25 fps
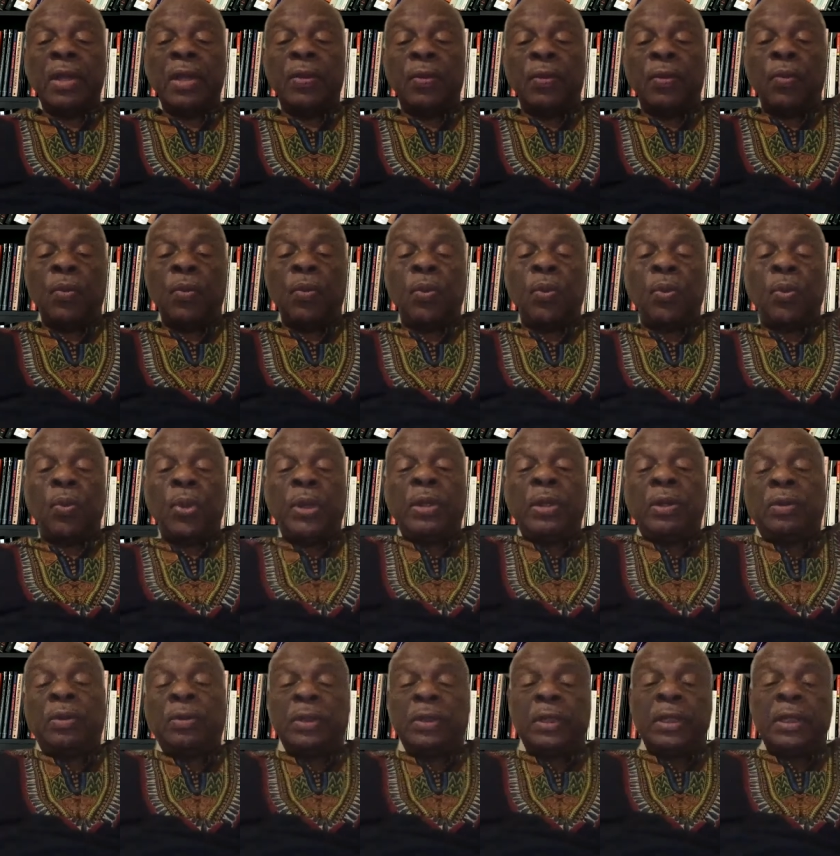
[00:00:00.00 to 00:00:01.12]
We don't
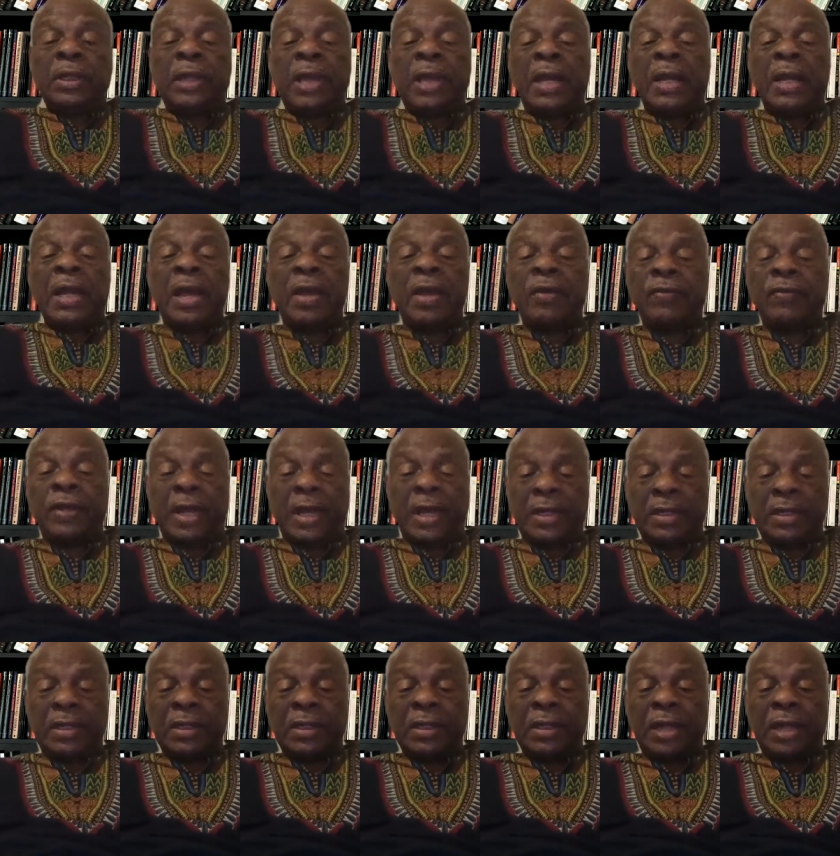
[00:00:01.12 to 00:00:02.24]
yet have that in
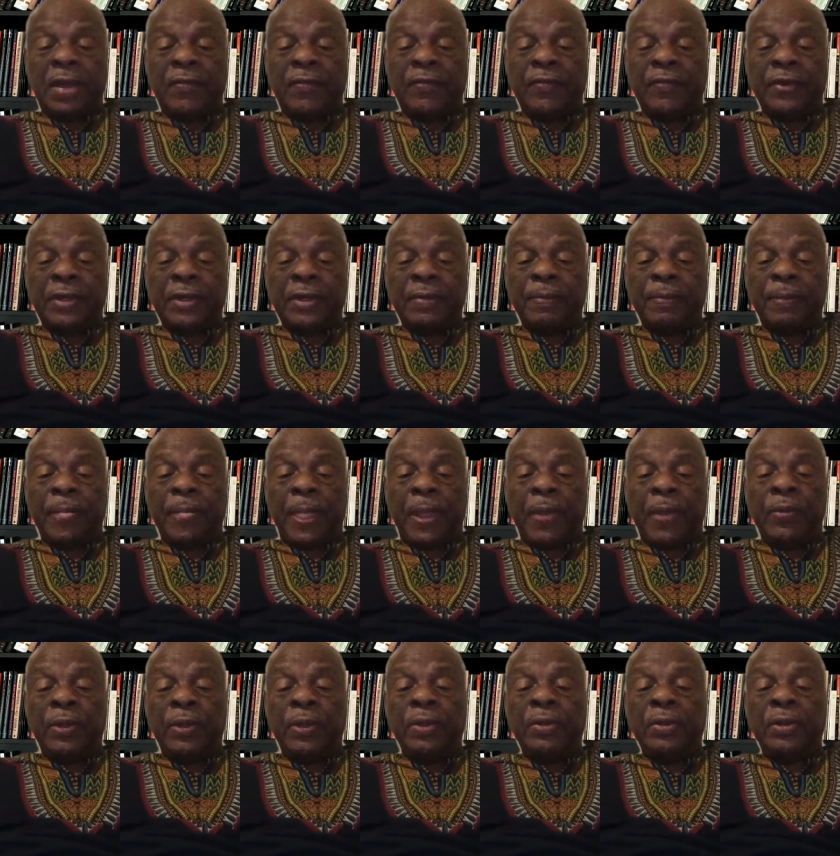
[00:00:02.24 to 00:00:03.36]
Africa. And we
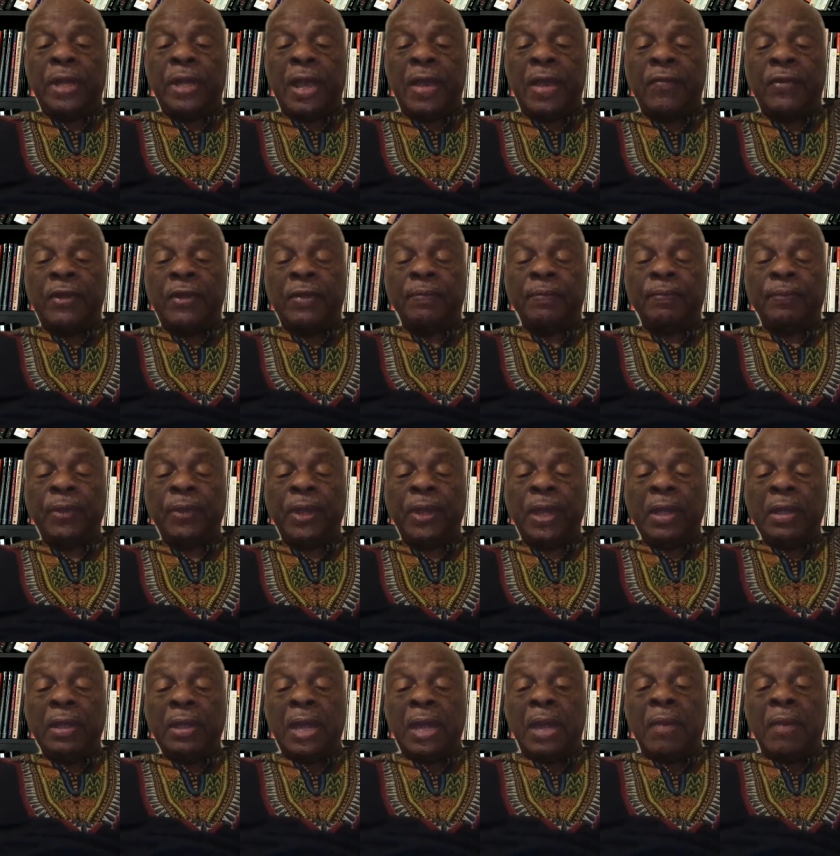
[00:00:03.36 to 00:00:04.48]
don't have it
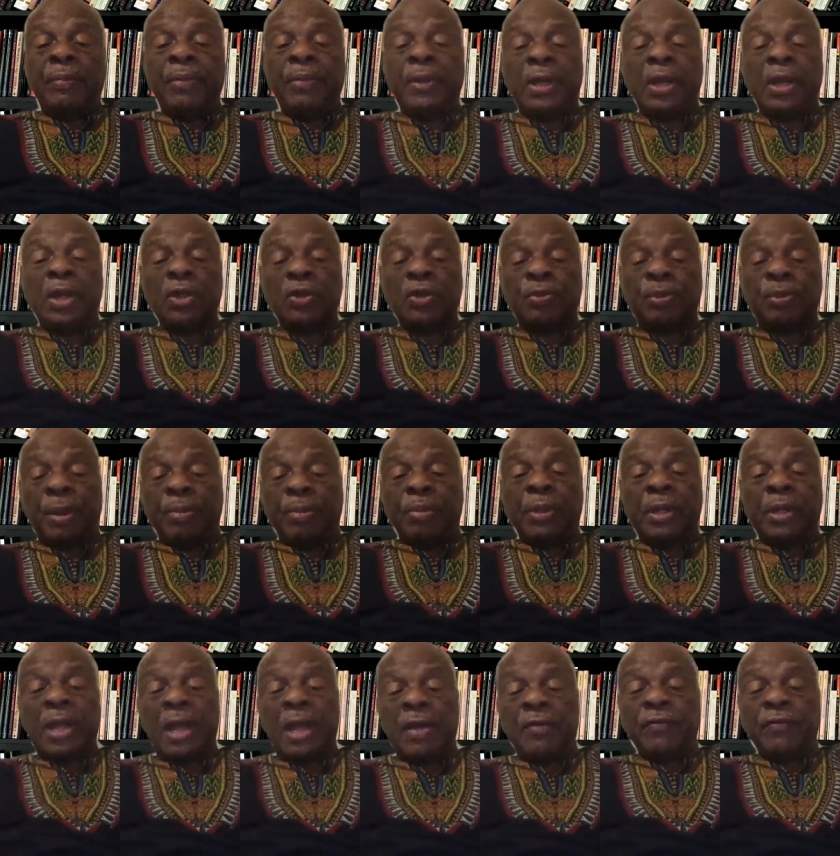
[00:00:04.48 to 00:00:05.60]
not because people come
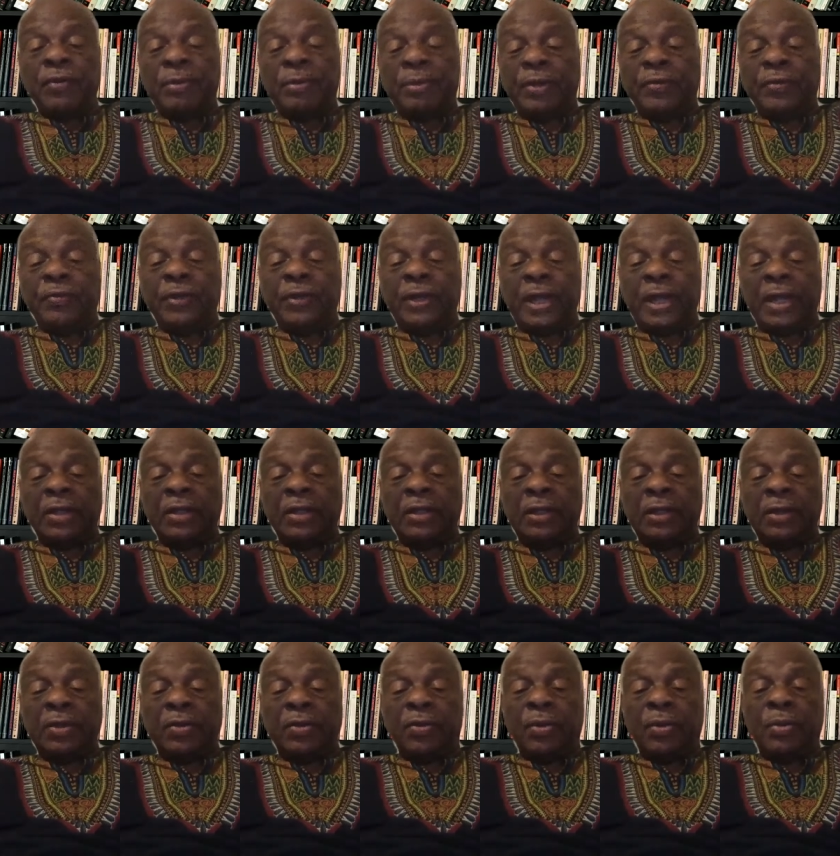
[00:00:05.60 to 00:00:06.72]
from different ethnic
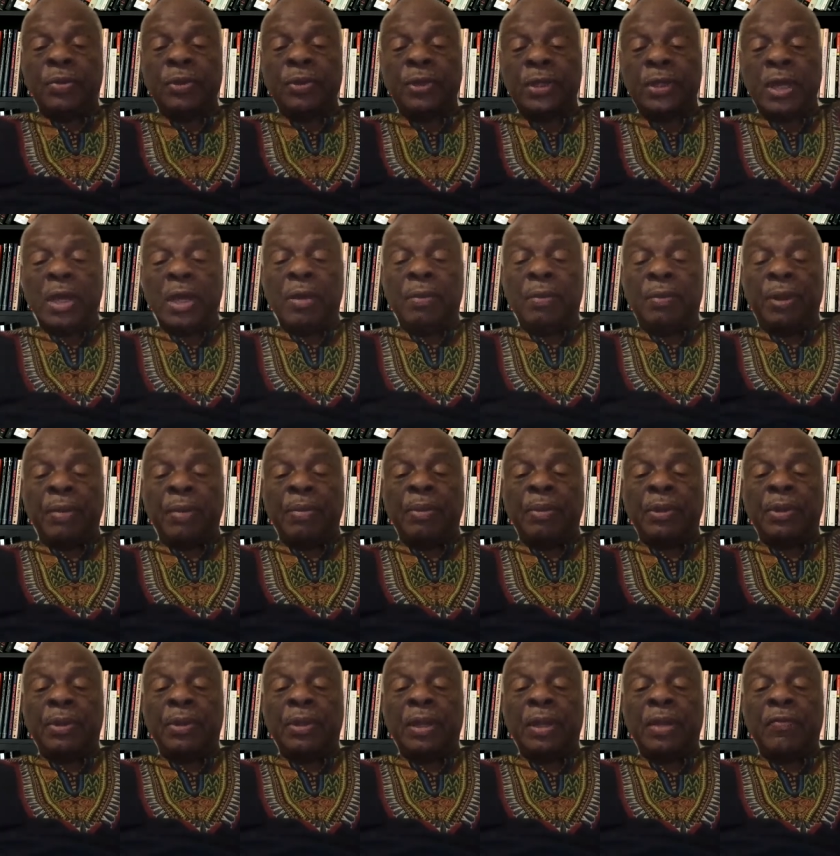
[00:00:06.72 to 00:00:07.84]
groups. People
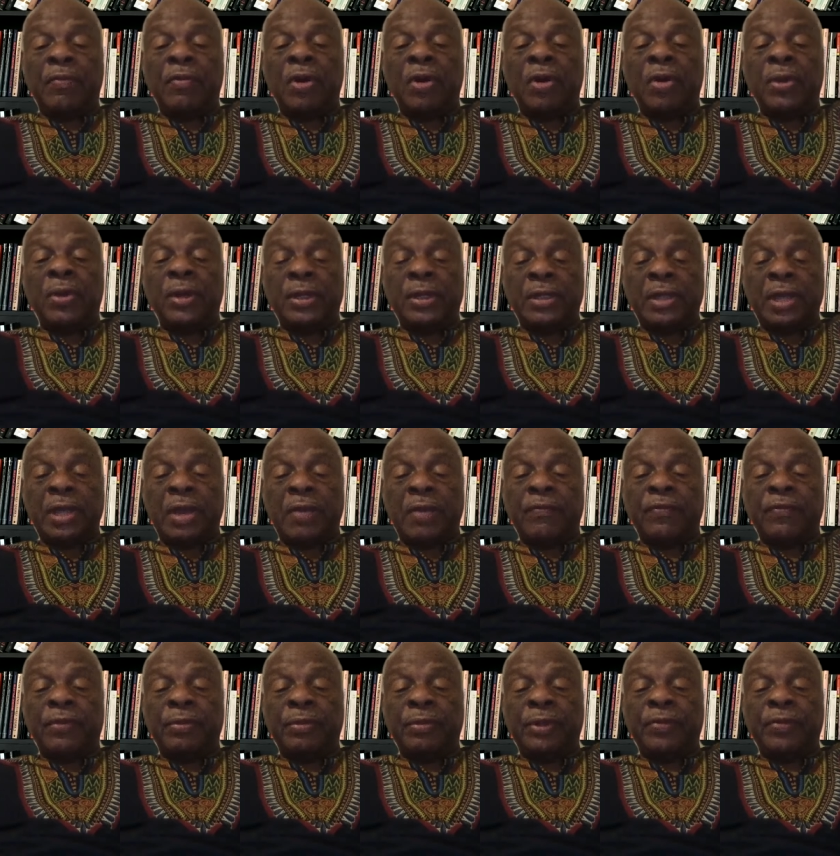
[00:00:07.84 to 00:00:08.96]
have always come from
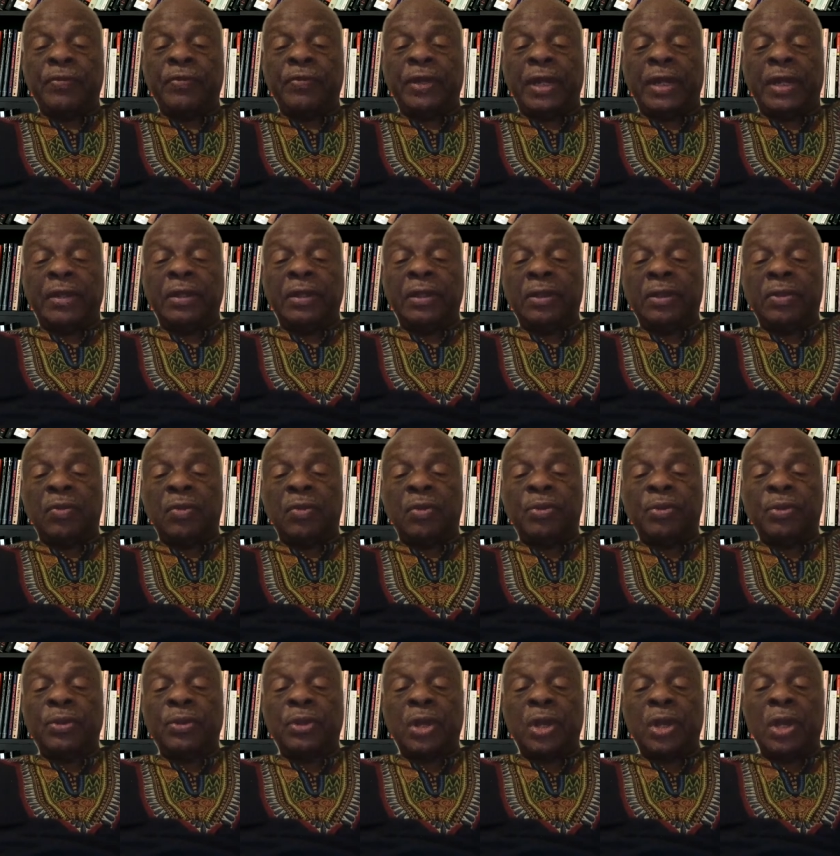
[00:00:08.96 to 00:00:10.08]
different ethnic groups
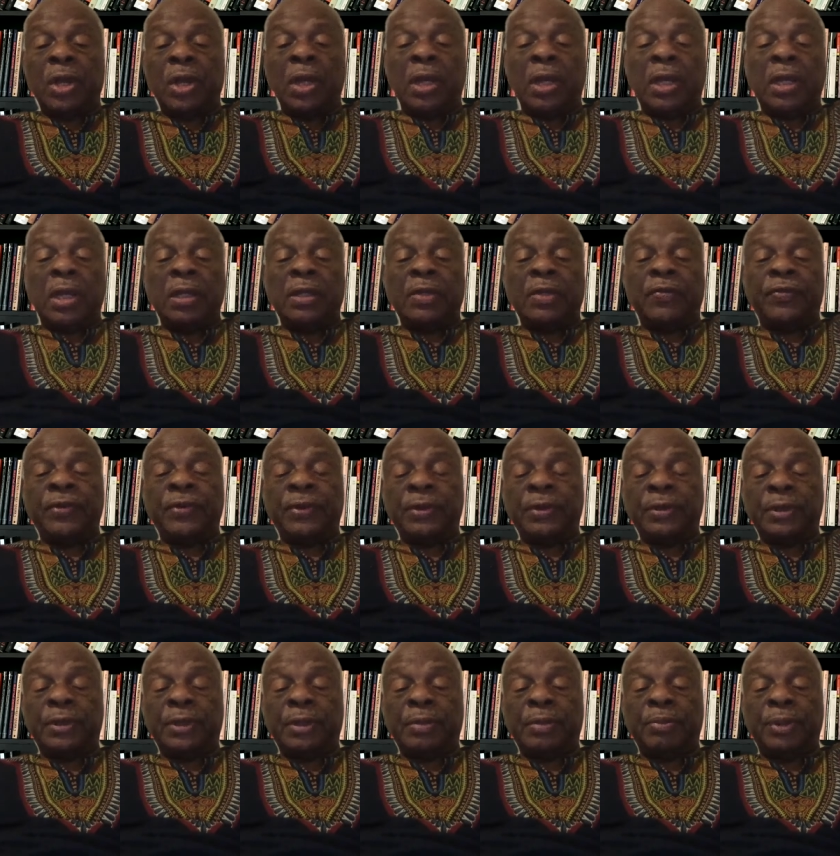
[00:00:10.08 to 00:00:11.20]
in different
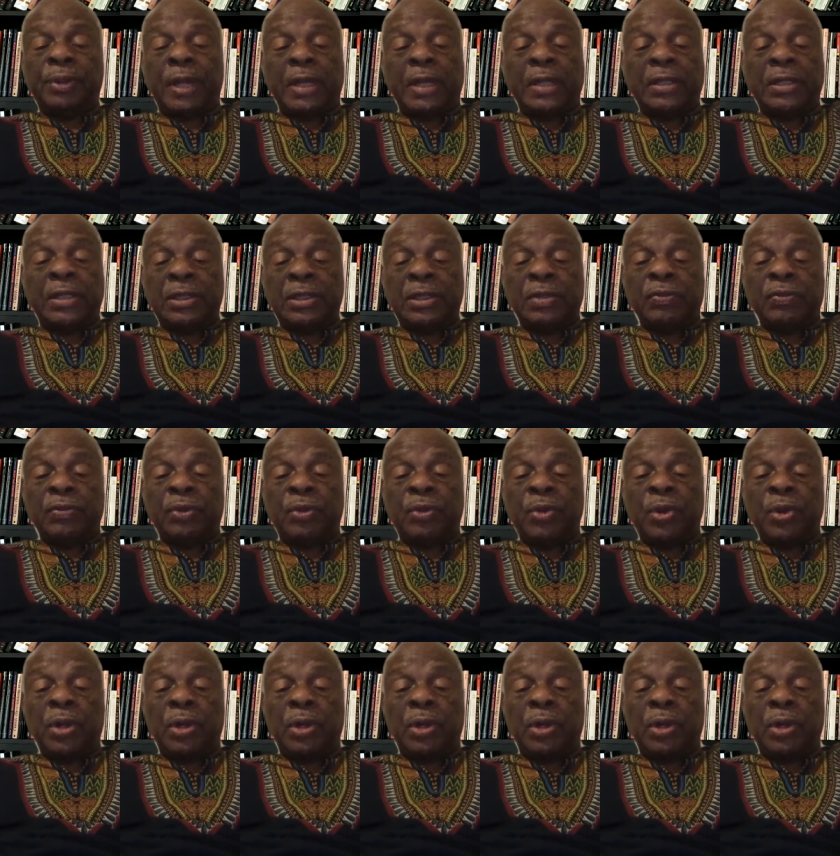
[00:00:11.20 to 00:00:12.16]
places of the world.